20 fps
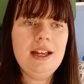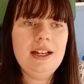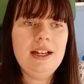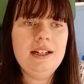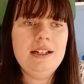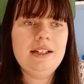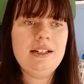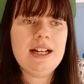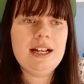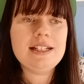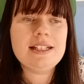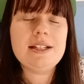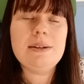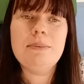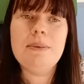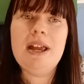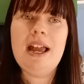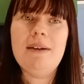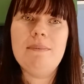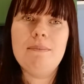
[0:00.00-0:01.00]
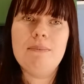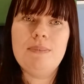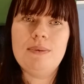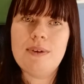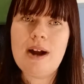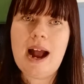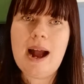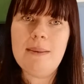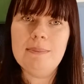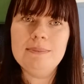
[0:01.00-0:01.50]
Next up we have
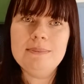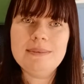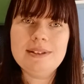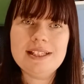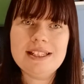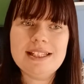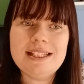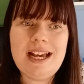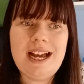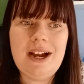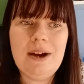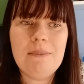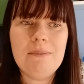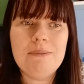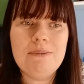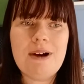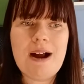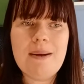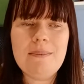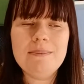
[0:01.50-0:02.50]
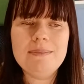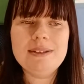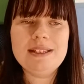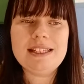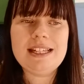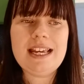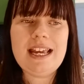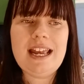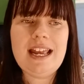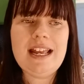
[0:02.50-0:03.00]
Brahms. Now Brahms
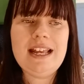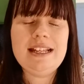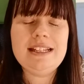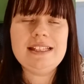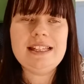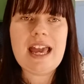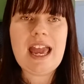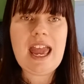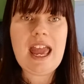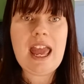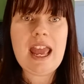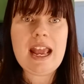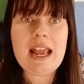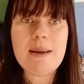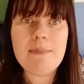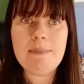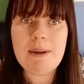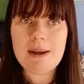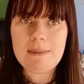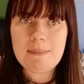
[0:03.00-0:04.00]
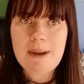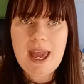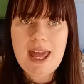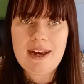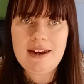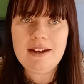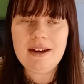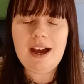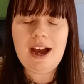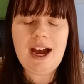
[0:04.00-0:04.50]
is a Big Ben,